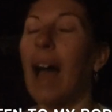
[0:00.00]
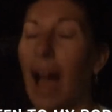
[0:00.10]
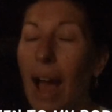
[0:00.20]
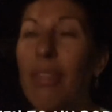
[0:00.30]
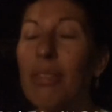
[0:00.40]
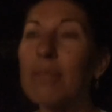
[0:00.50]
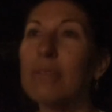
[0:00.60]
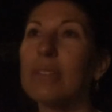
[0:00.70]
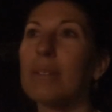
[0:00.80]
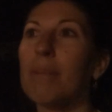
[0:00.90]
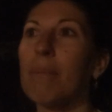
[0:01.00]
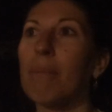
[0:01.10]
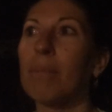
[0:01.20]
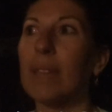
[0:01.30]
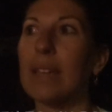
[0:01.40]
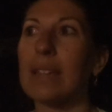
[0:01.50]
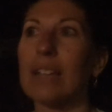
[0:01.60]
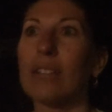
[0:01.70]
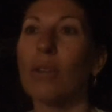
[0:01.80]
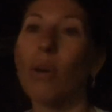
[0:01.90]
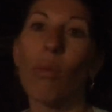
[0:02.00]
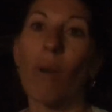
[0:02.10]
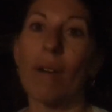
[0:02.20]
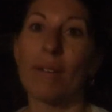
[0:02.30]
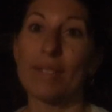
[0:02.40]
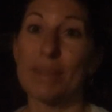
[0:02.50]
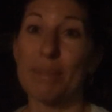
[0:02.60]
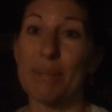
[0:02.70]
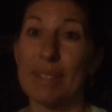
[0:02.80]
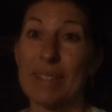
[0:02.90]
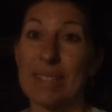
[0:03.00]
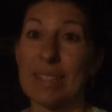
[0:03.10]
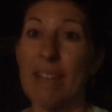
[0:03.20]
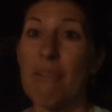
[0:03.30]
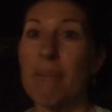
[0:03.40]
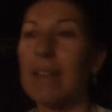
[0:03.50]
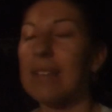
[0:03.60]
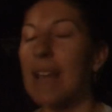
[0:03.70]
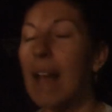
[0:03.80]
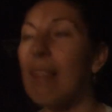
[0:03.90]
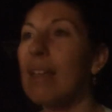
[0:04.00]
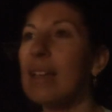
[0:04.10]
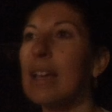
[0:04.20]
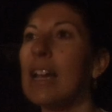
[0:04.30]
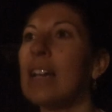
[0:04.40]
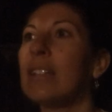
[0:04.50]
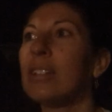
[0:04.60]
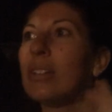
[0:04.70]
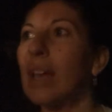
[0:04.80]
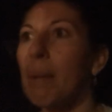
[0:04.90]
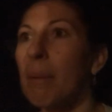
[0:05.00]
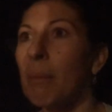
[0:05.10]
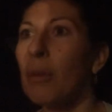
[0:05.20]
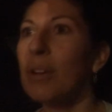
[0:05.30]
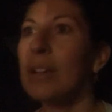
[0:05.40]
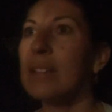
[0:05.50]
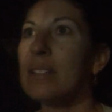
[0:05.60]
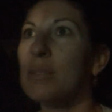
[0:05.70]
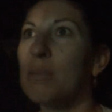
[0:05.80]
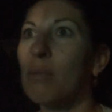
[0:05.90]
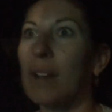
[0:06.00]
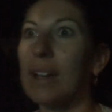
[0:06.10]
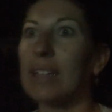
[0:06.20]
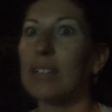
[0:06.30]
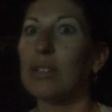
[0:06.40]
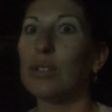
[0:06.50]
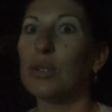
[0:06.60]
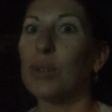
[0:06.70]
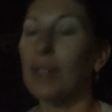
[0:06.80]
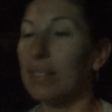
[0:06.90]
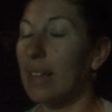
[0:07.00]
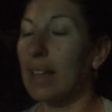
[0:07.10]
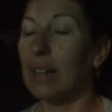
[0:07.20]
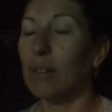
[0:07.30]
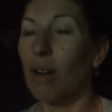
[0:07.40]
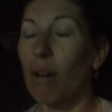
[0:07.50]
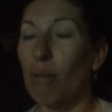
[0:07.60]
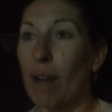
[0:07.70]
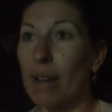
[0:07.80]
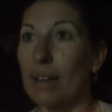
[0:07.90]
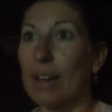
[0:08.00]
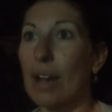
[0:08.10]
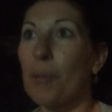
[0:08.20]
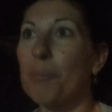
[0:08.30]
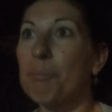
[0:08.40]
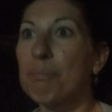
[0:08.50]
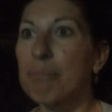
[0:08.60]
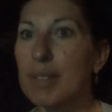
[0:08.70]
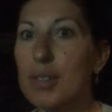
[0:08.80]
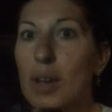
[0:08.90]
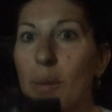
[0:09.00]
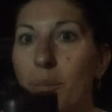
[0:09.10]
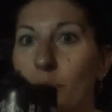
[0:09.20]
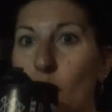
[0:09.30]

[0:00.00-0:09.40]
on those days I don't want to sleep in at 7 because I like to get my mornings, do what I need to do, and then I'll rock it out. So